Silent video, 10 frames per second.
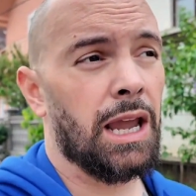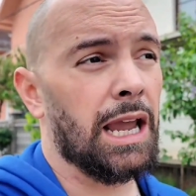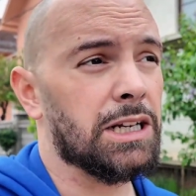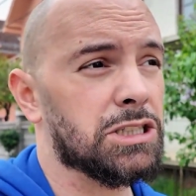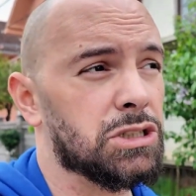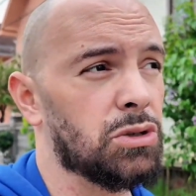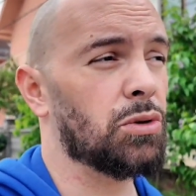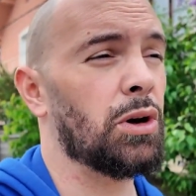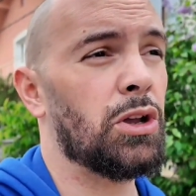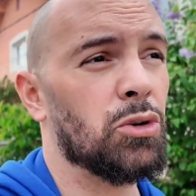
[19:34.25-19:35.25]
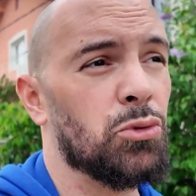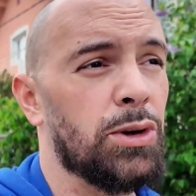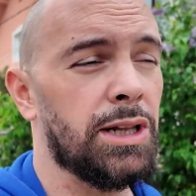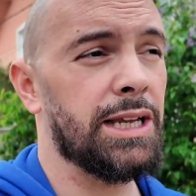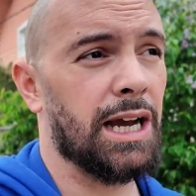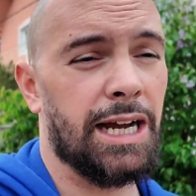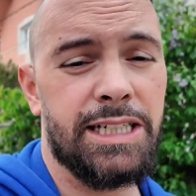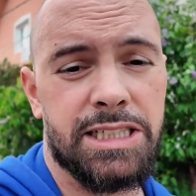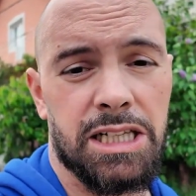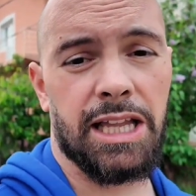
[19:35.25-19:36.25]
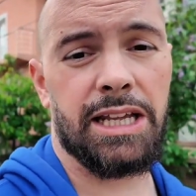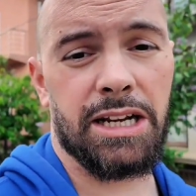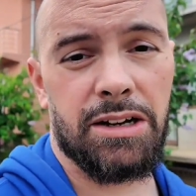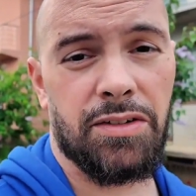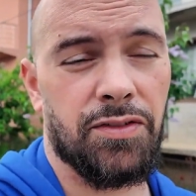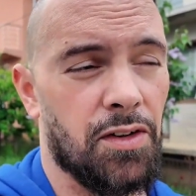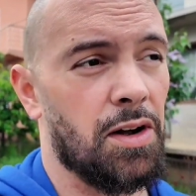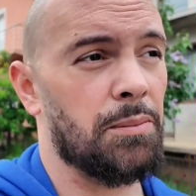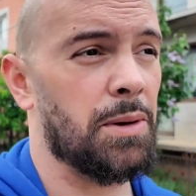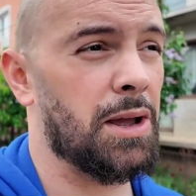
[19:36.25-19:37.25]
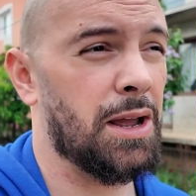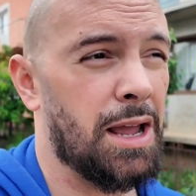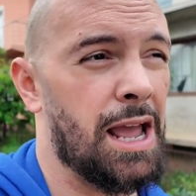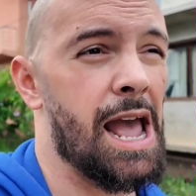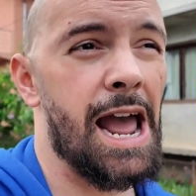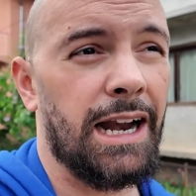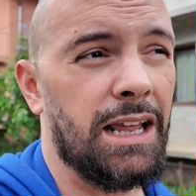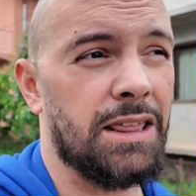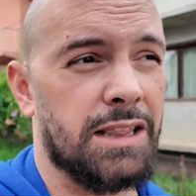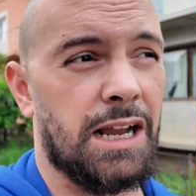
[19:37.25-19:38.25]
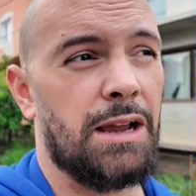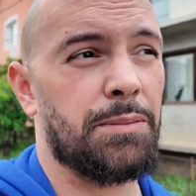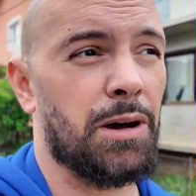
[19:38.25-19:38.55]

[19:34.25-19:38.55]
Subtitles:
And so you're really isolated from any type